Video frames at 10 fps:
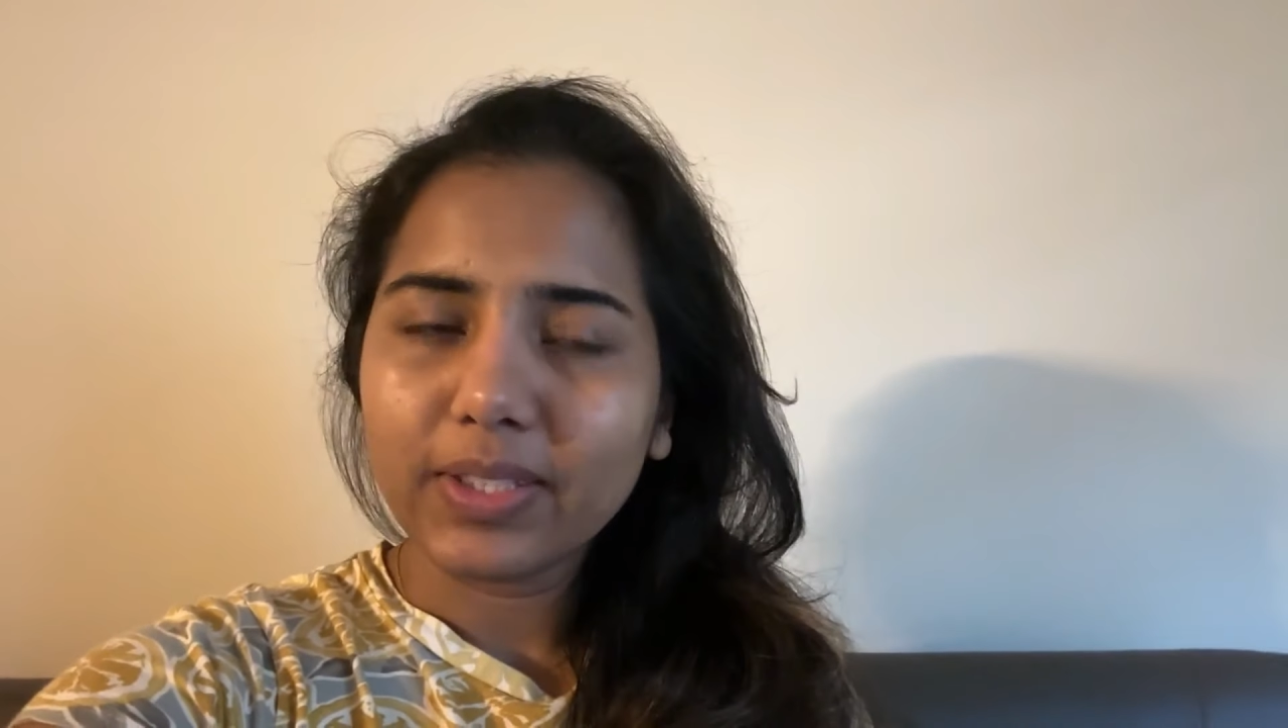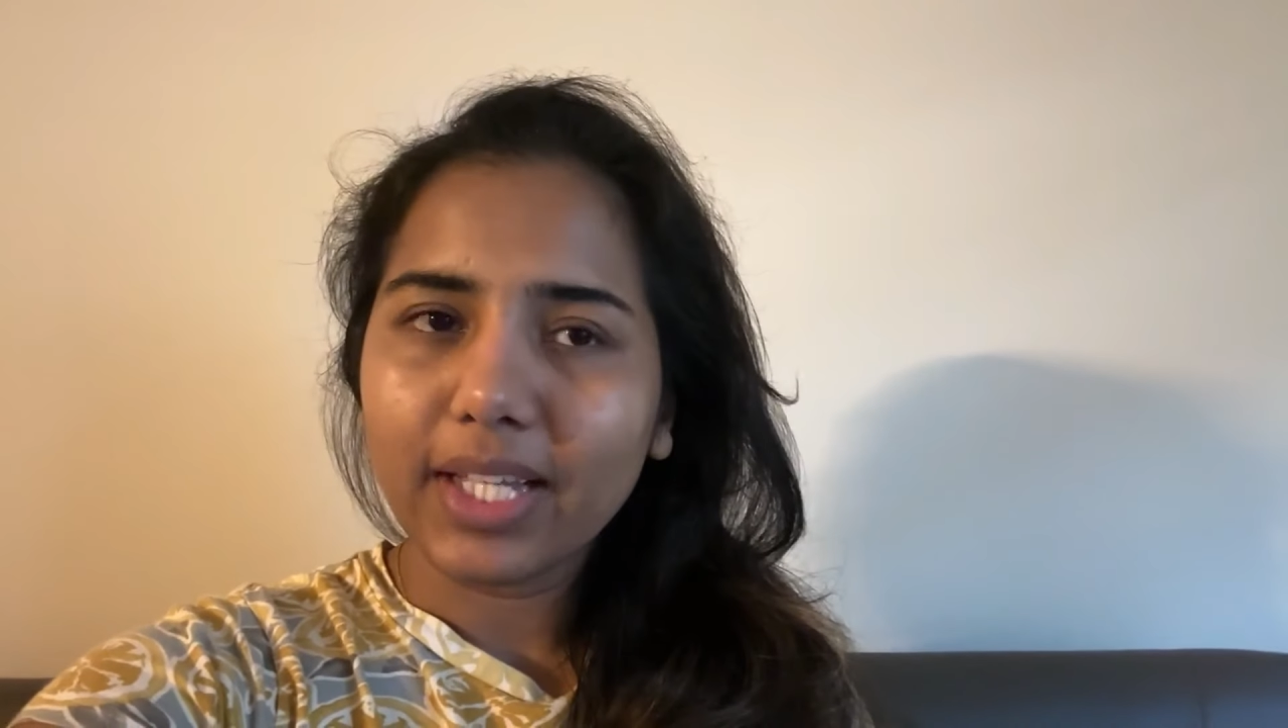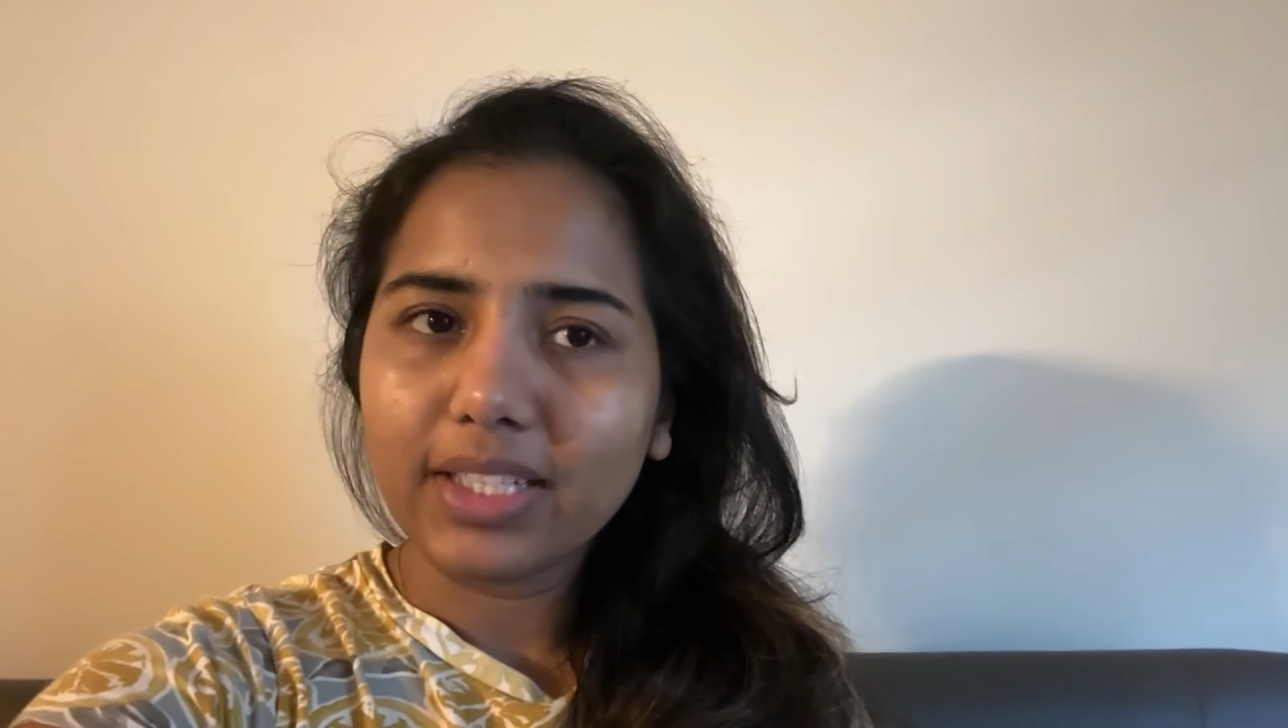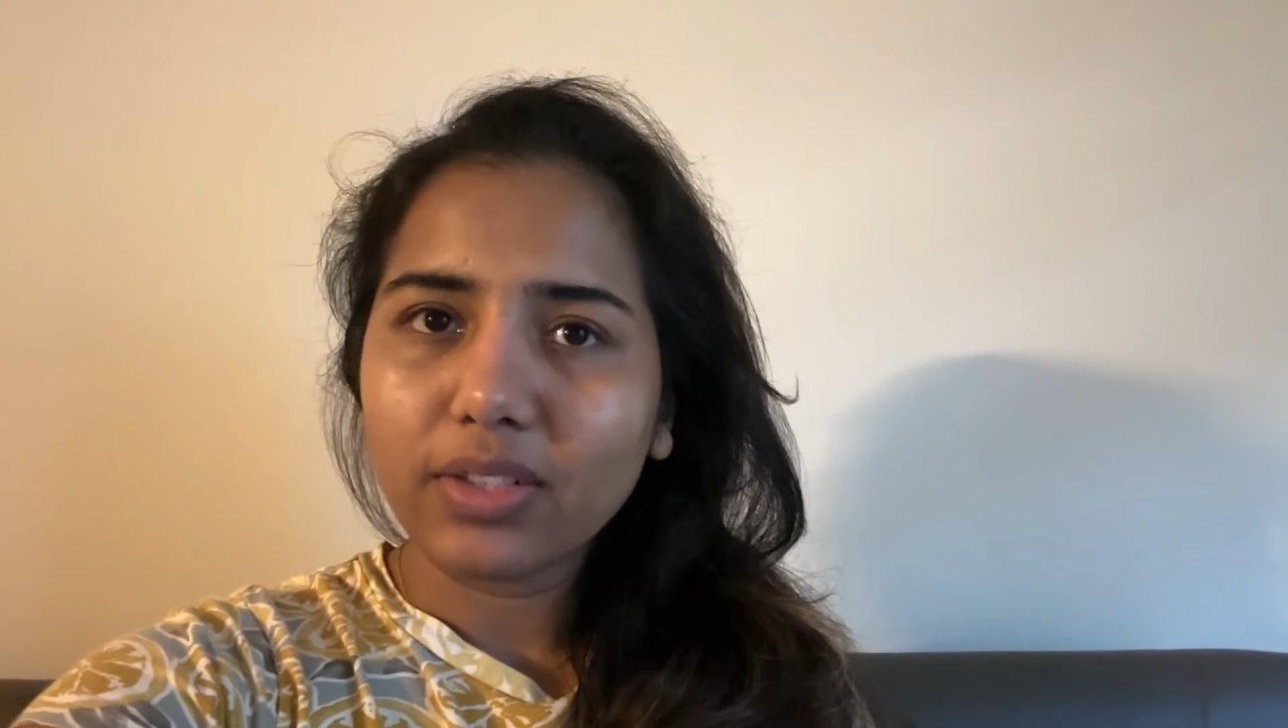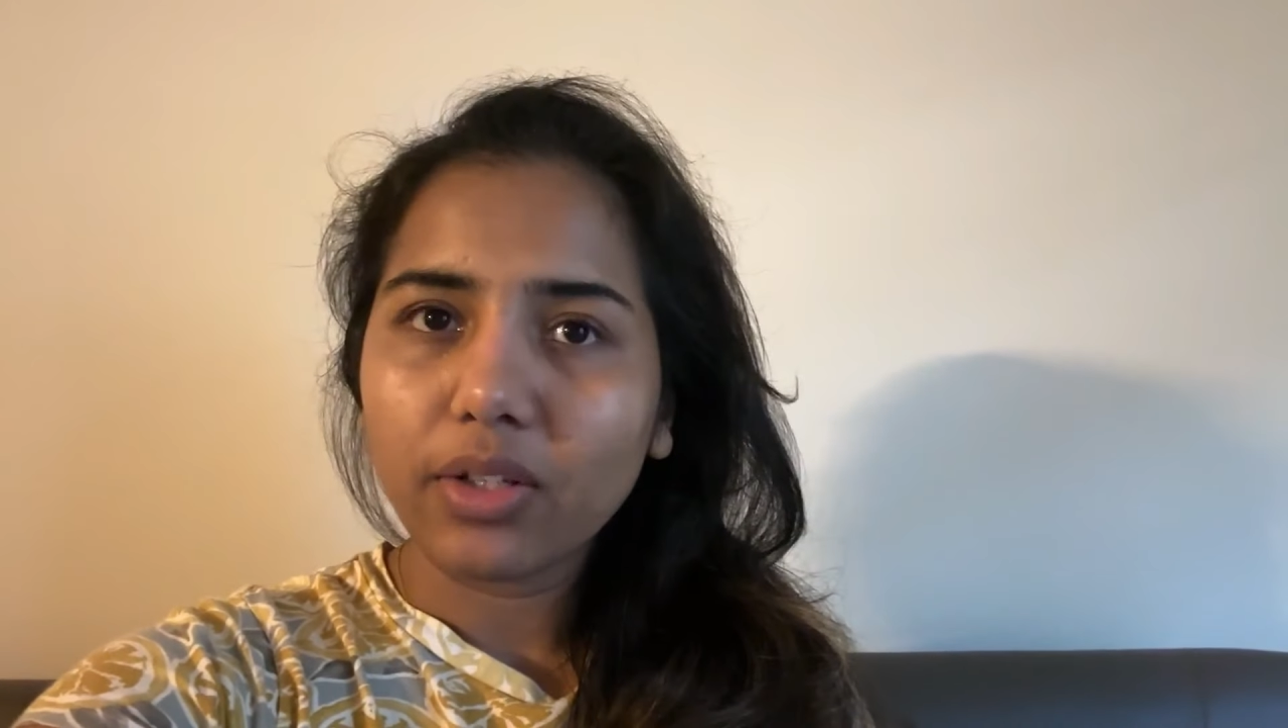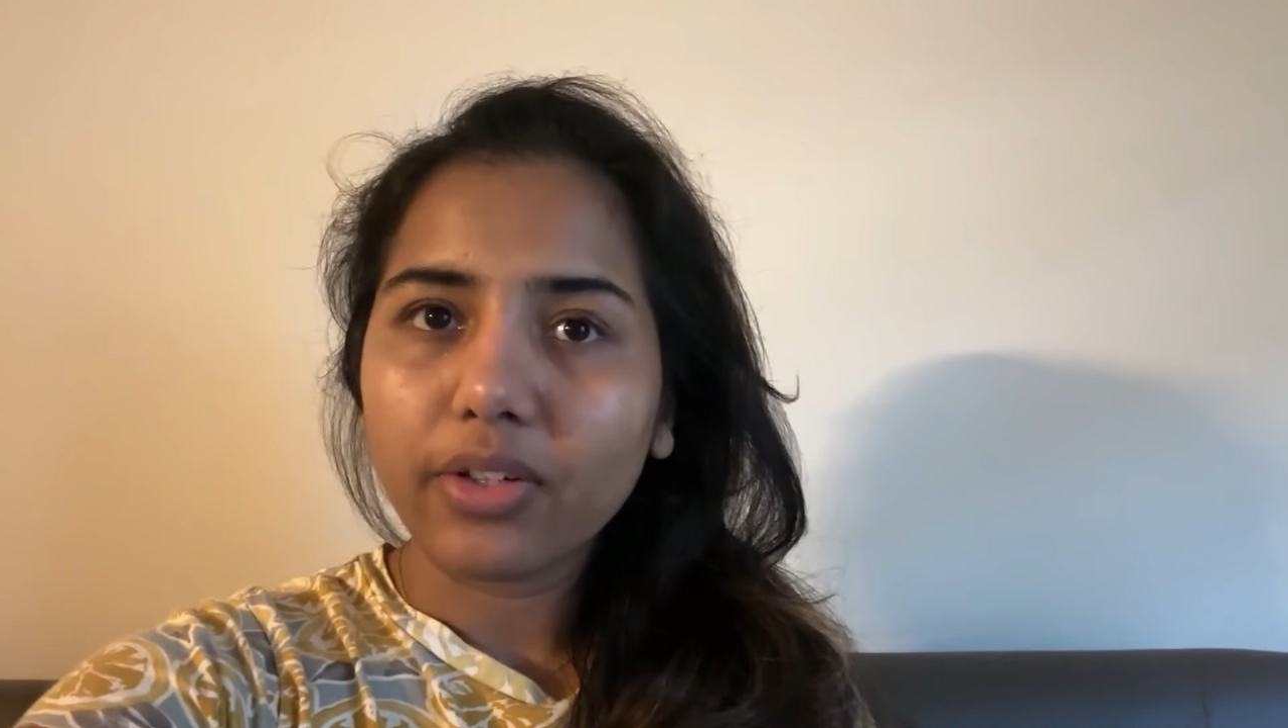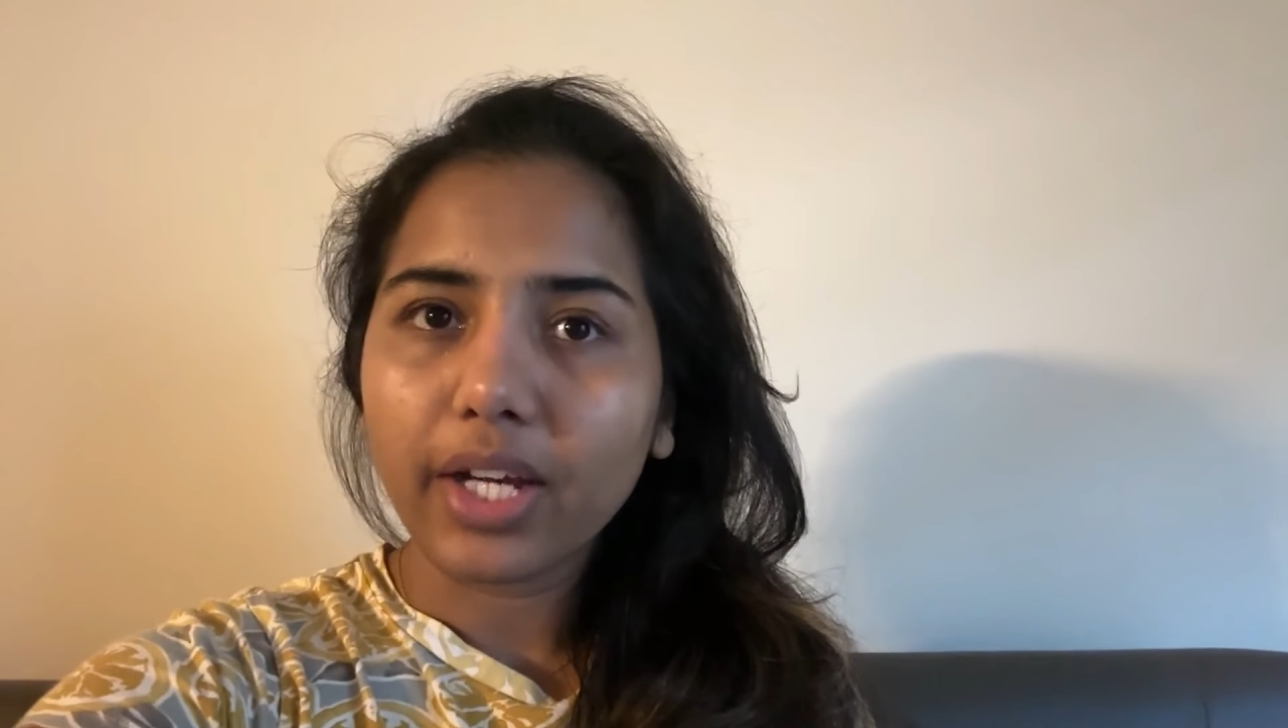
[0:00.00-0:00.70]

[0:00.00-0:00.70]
that's all.